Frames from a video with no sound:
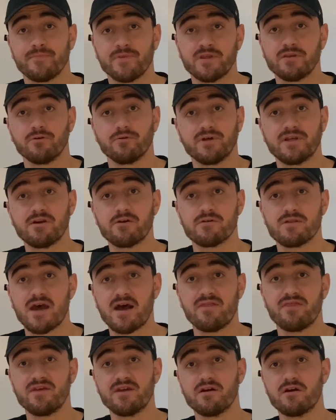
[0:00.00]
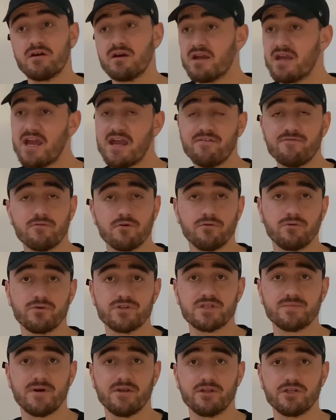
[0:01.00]
You'll hear that there. Everyone knows
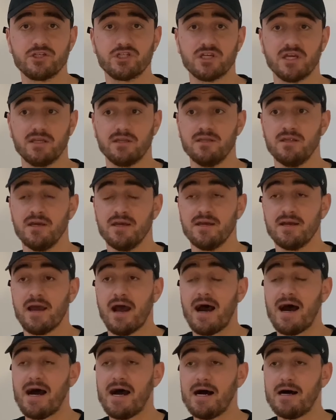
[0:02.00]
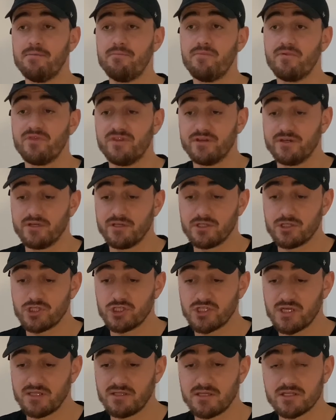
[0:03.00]
about the shin. The
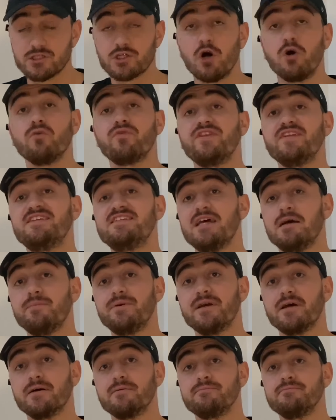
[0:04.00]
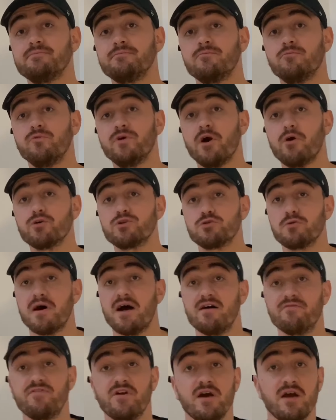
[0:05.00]
shin is called the tibia. We also
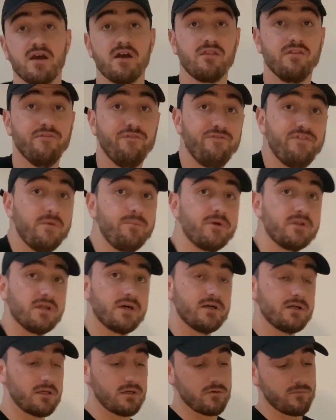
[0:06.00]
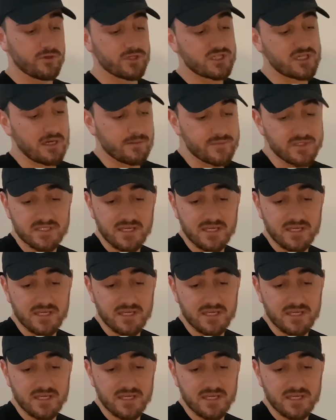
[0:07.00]
have the fibula, which comes